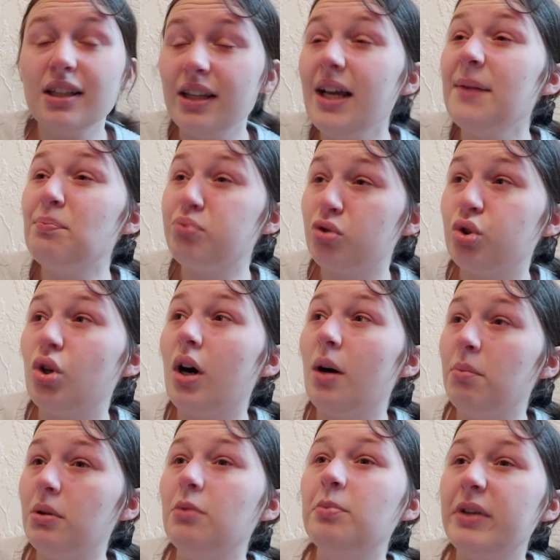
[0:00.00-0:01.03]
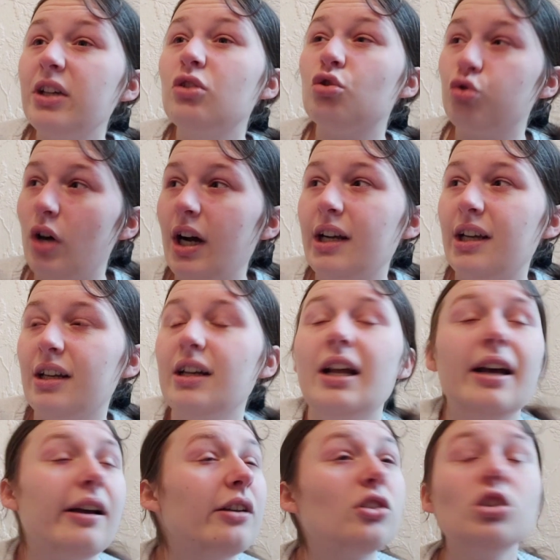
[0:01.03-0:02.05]
They're probably dragon
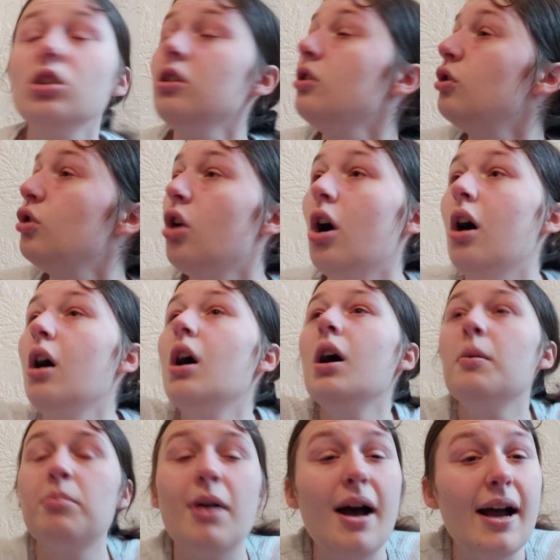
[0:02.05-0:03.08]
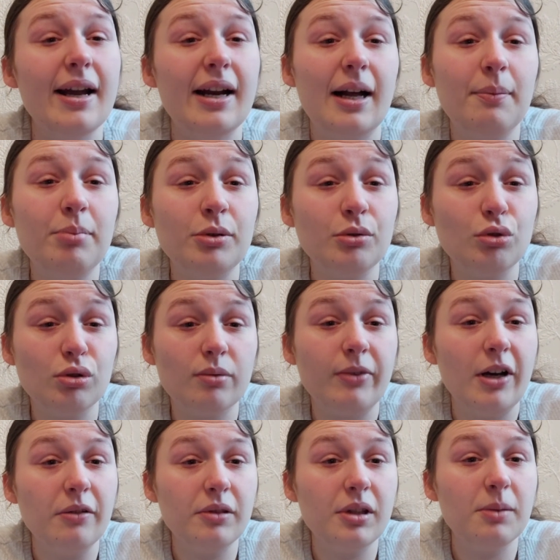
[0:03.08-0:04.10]
eggs and not pineapples
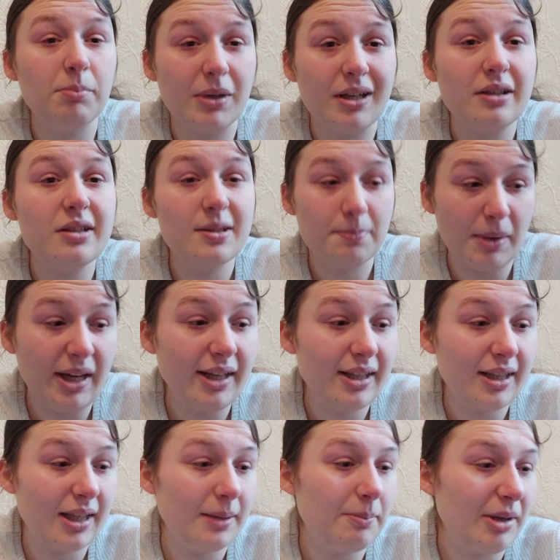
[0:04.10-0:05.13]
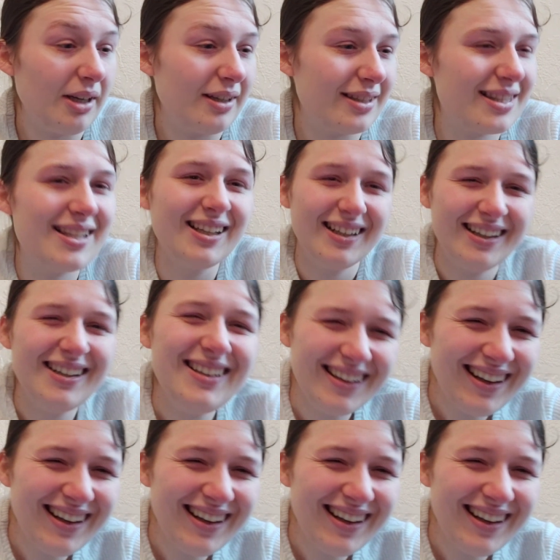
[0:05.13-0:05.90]
without the big spiky bit.